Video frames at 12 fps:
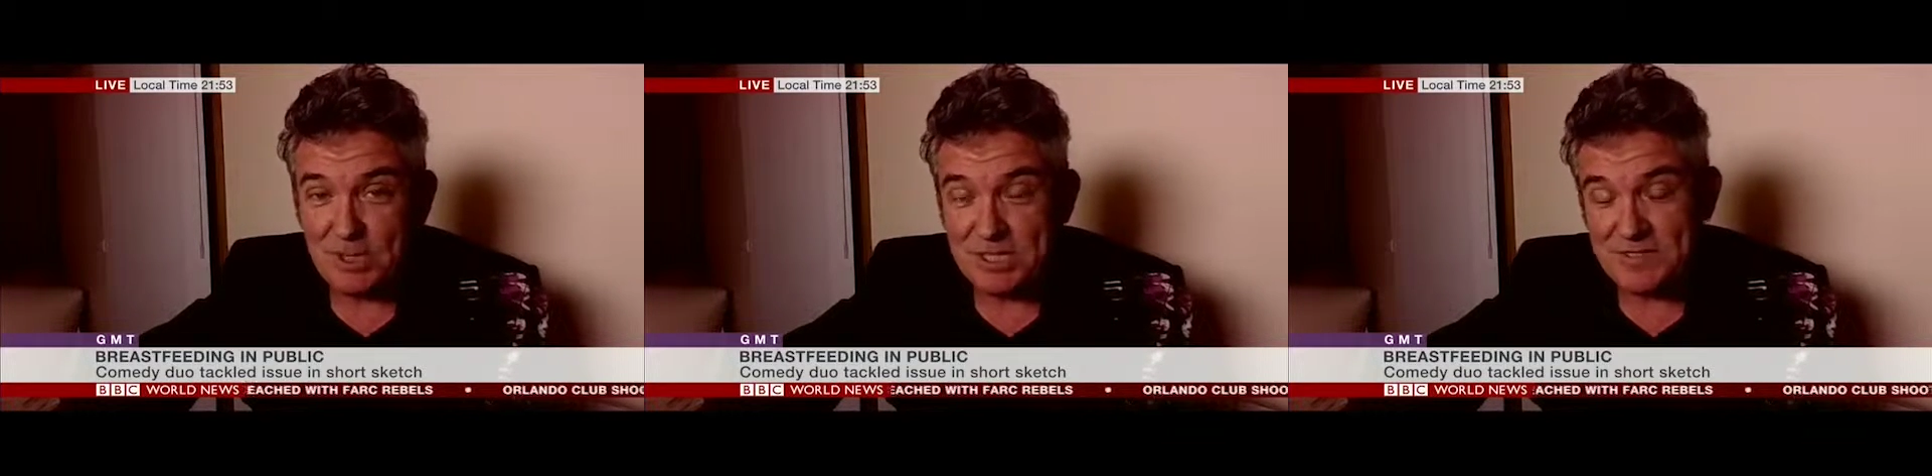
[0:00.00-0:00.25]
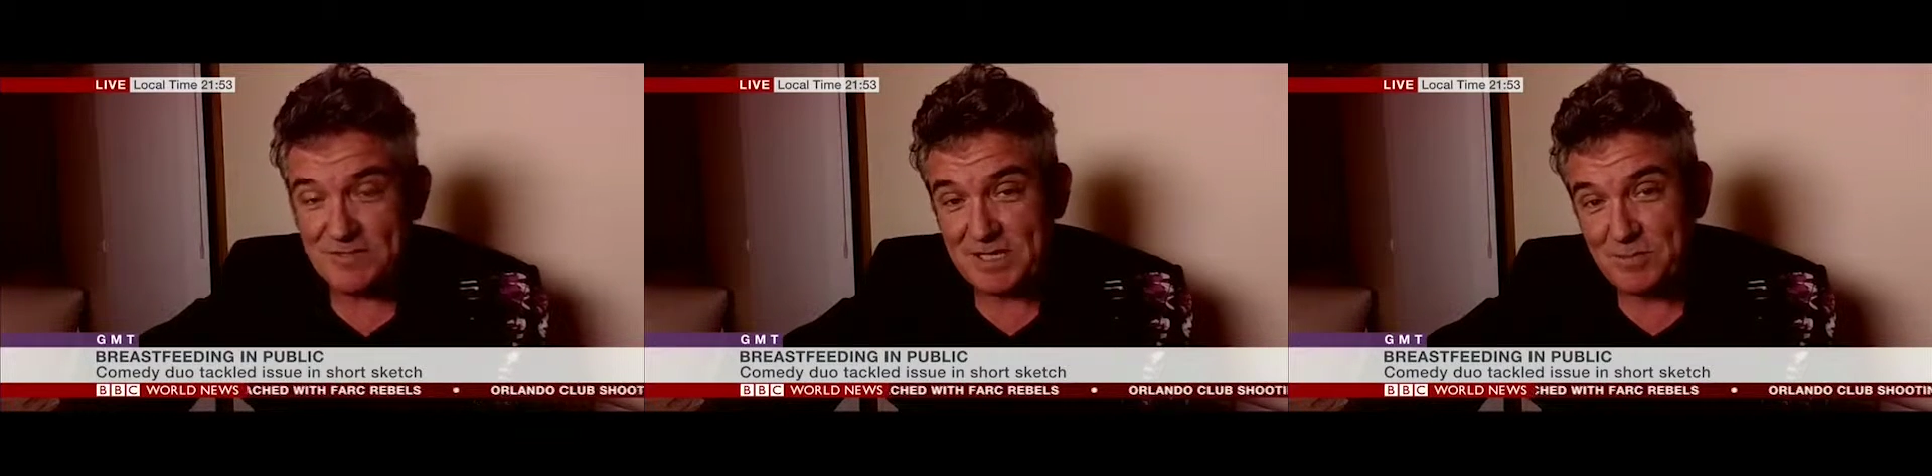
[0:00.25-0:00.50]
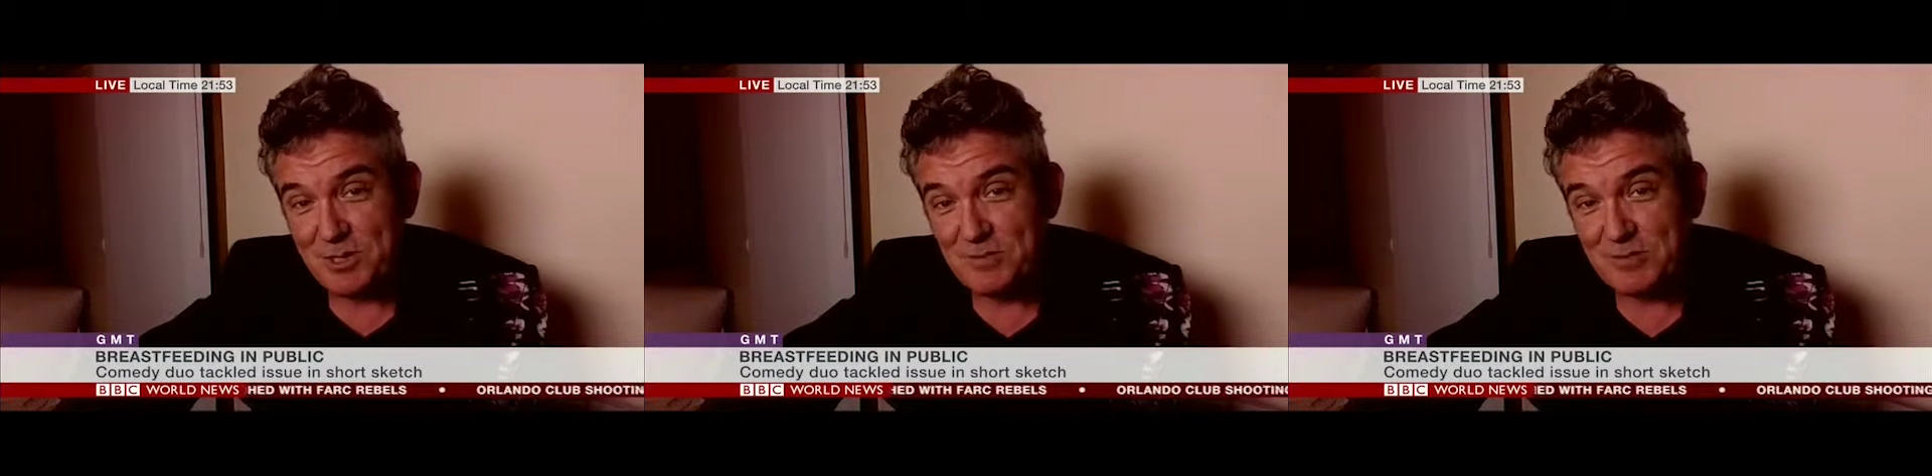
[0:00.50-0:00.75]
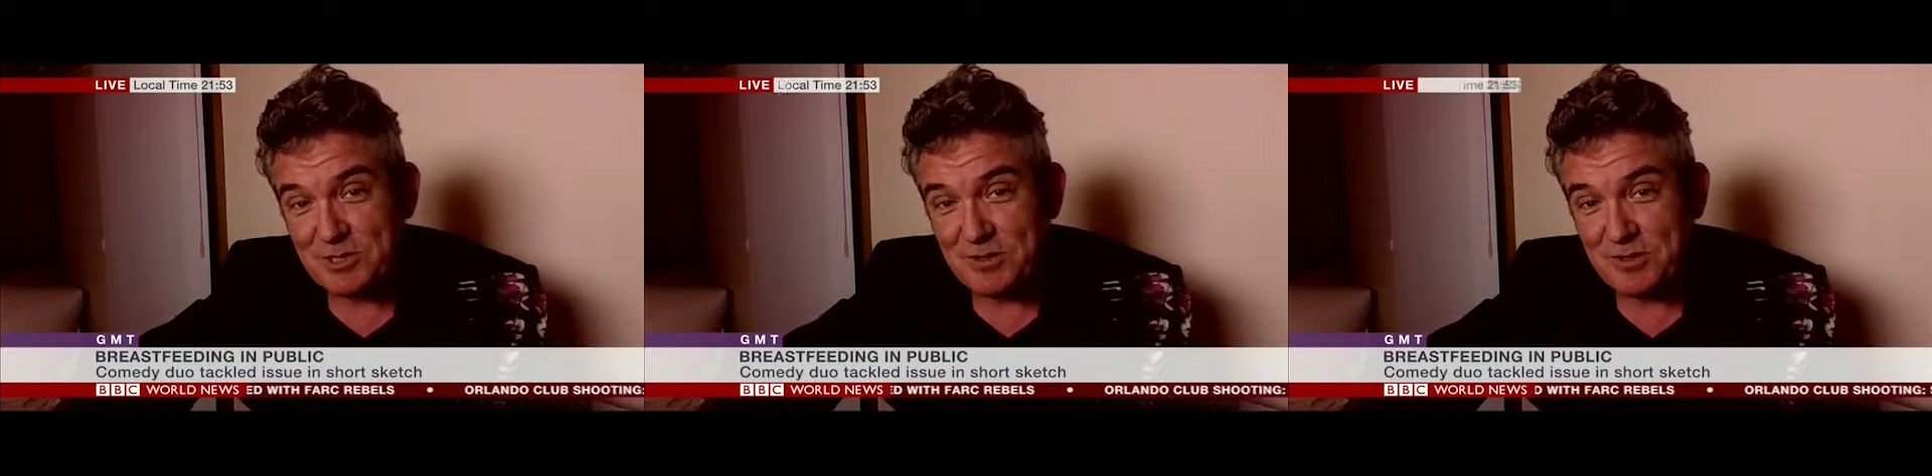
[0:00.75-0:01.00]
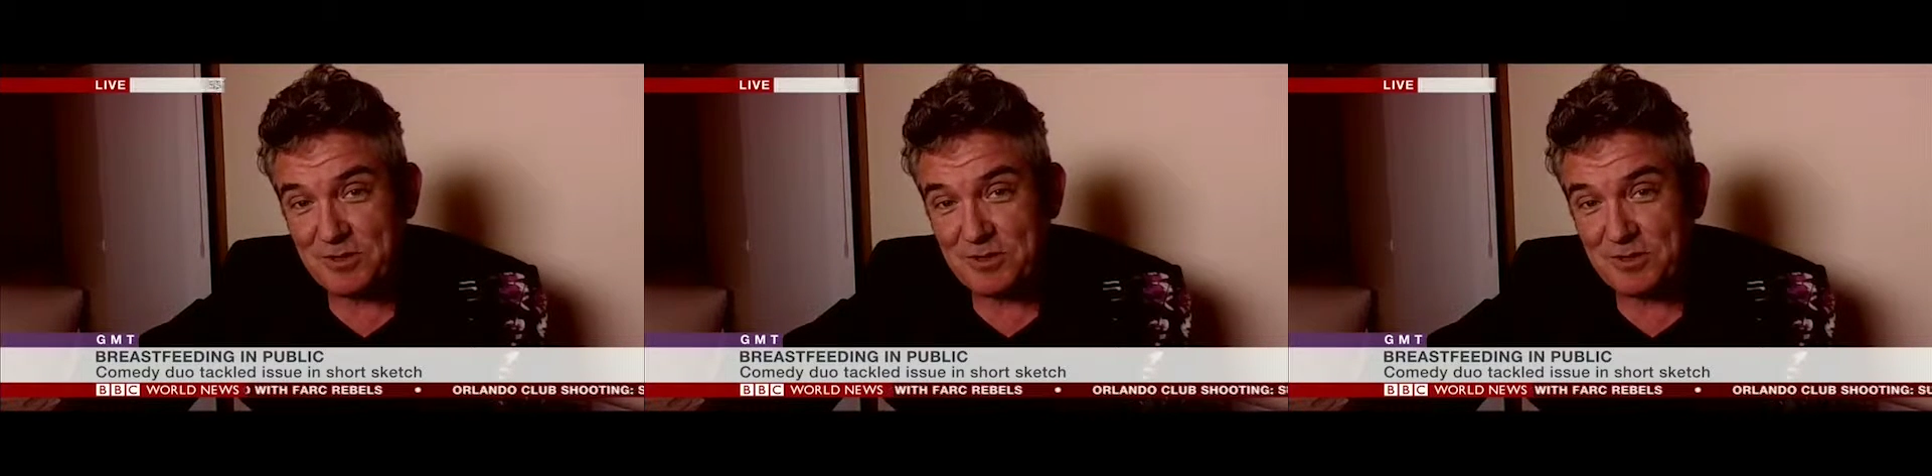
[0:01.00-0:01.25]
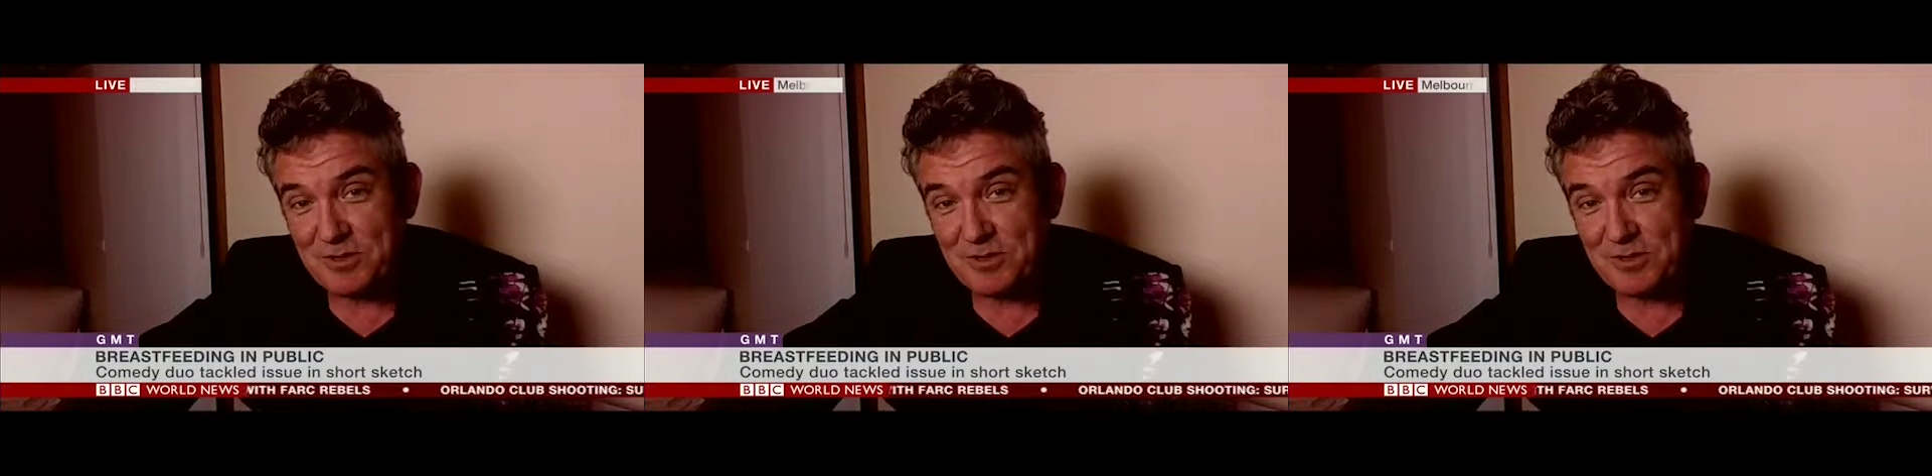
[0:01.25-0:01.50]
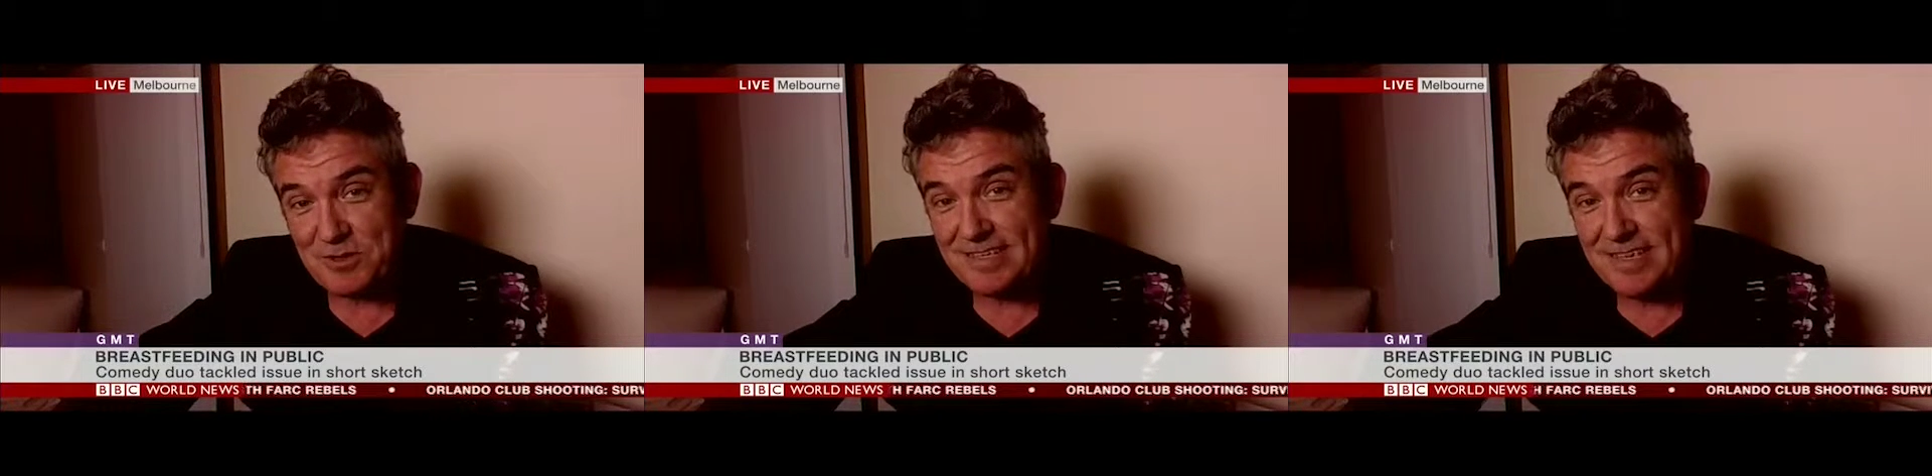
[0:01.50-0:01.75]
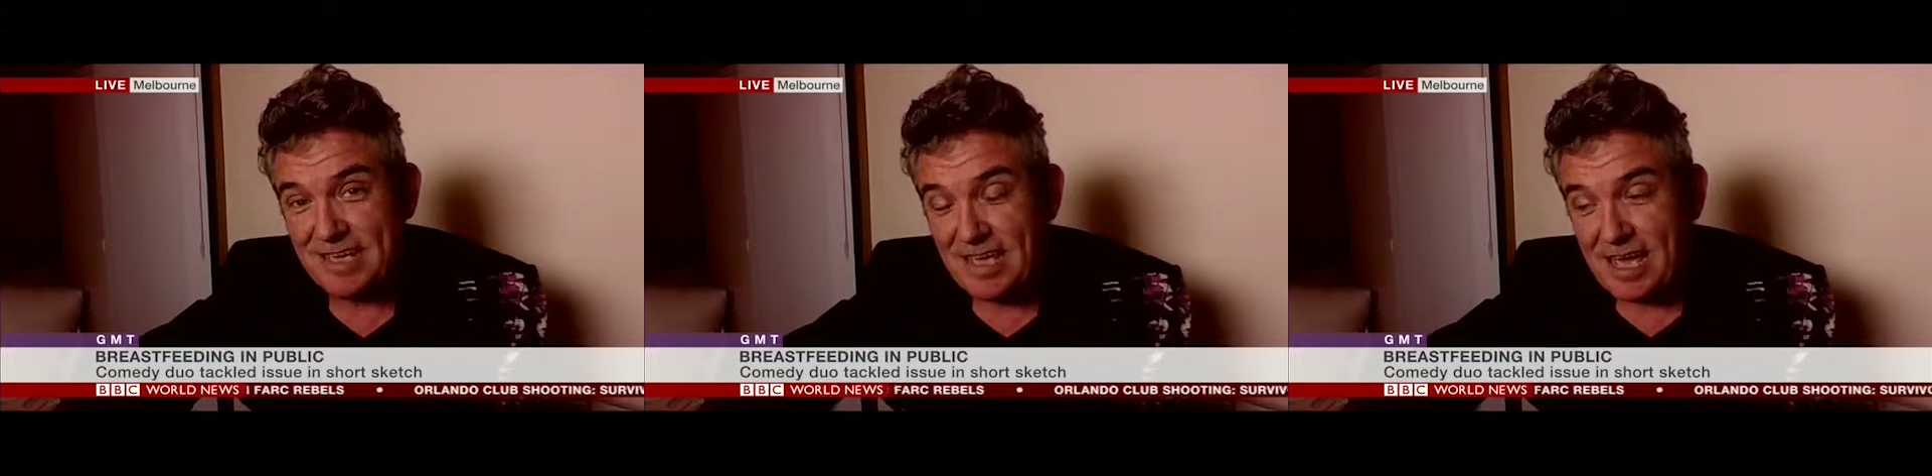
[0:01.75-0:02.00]
most of us are Melbourne tram
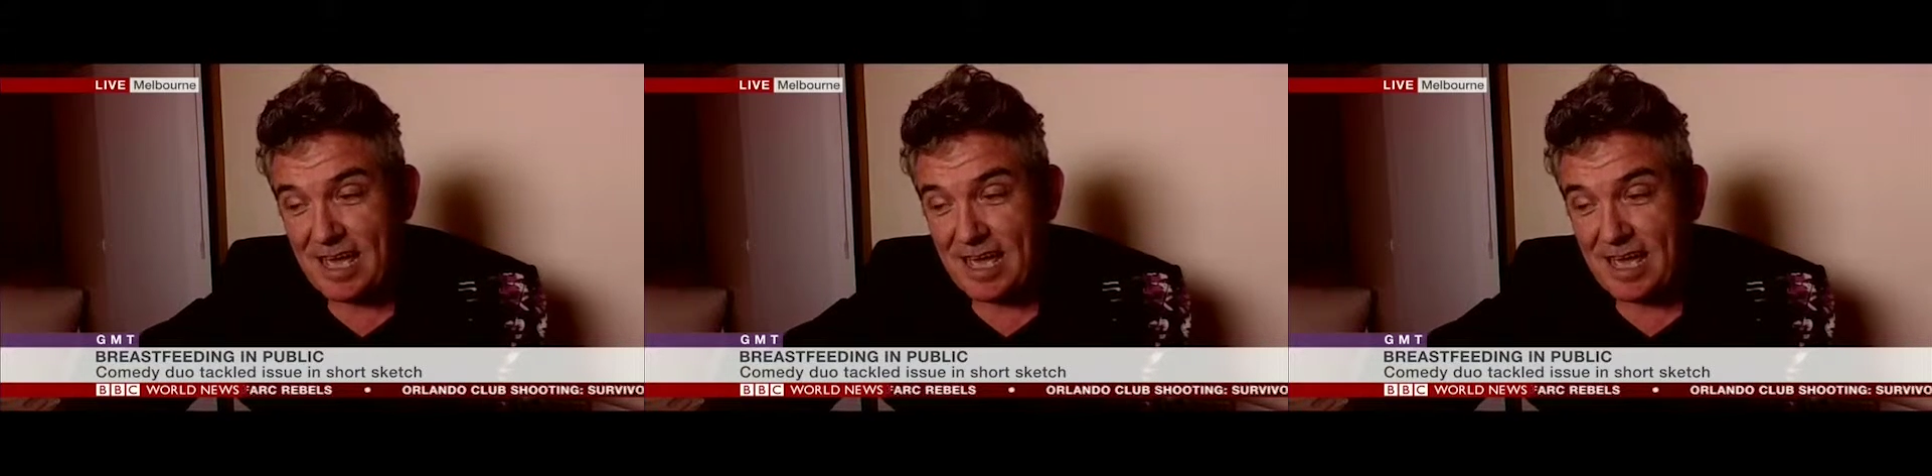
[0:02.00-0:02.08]
drivers.